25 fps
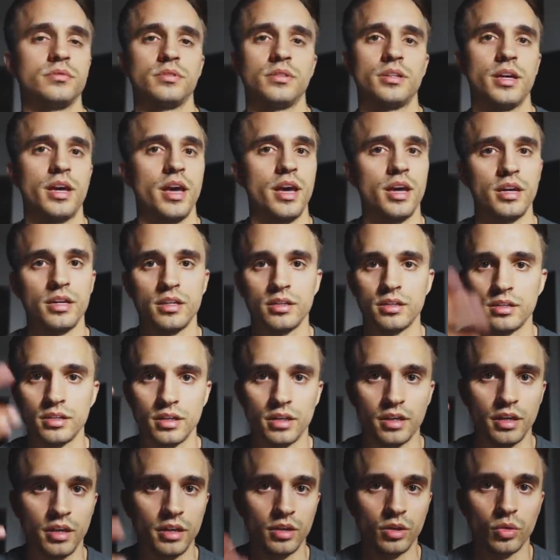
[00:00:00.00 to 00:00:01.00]
hey,
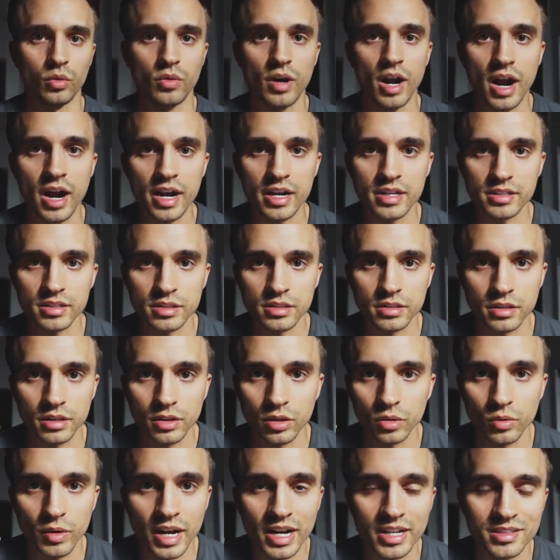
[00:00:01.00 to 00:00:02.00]
it'll rise.
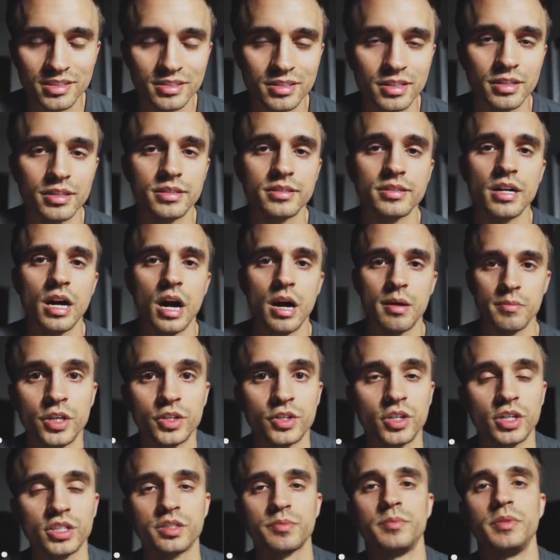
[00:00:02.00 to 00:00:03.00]
It'll rise to the top.
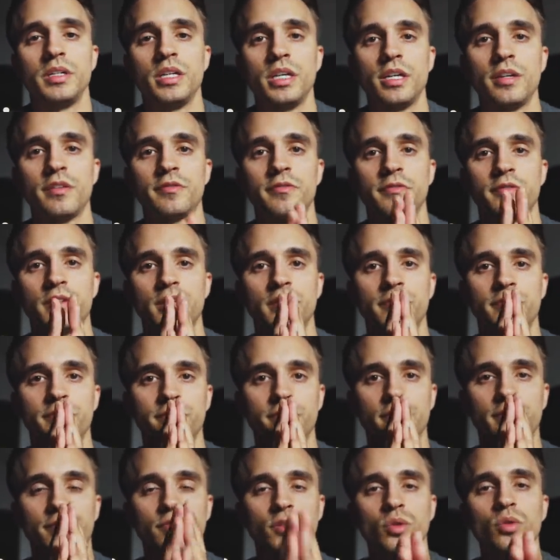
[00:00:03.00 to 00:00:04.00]
Trust me, if
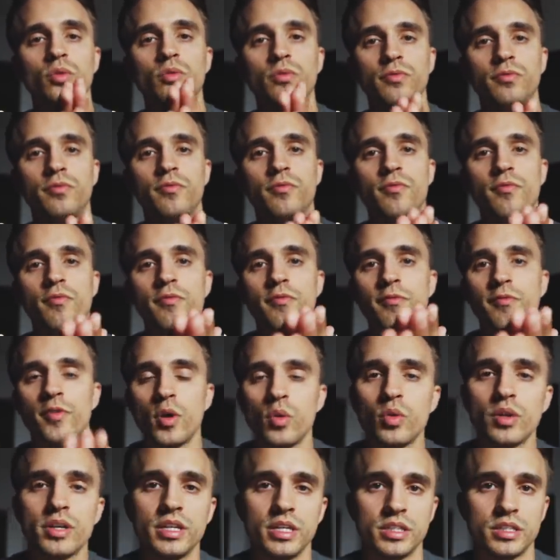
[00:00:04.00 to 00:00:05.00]
if if you
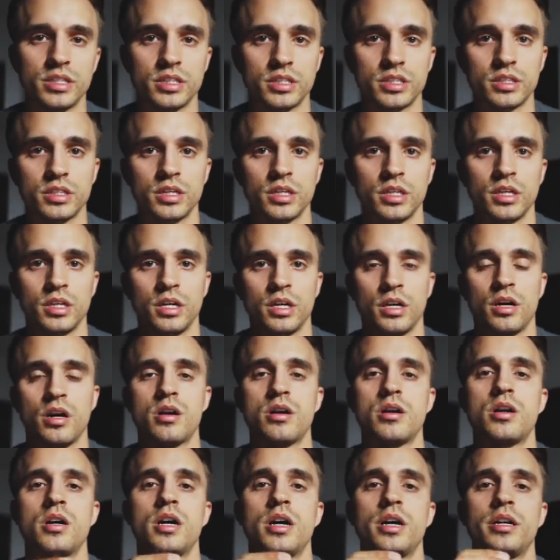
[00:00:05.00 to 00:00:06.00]
focus
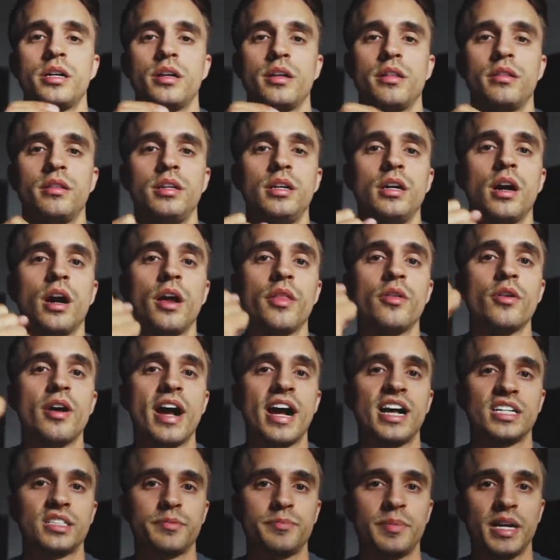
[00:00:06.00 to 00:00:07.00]
on the other
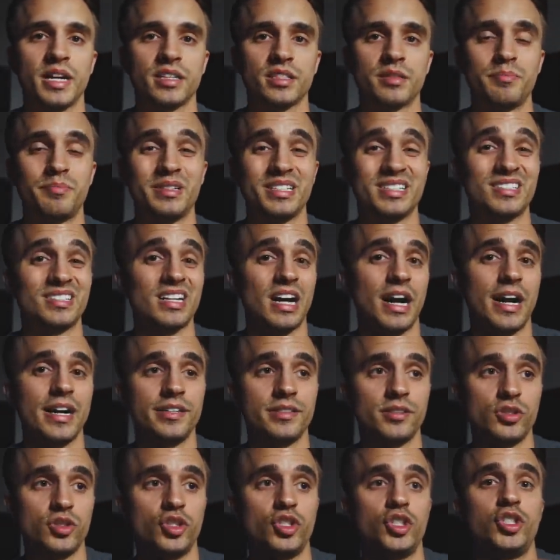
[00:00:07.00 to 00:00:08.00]
aspects
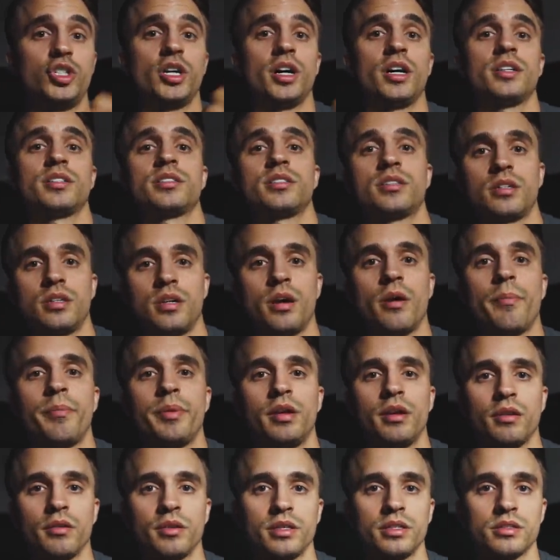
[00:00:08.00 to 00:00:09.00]
besides just
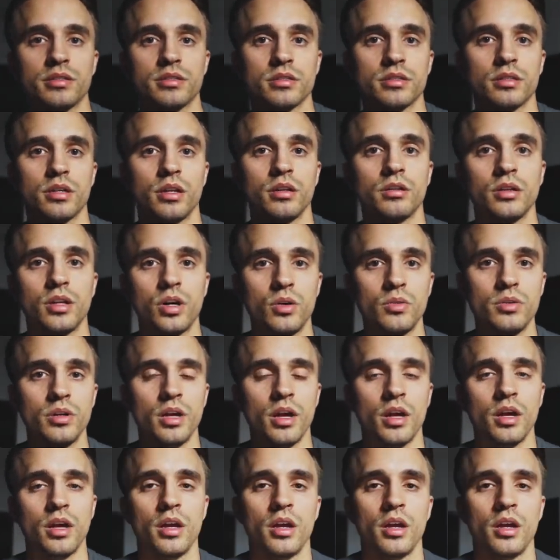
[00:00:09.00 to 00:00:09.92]
appearance alone,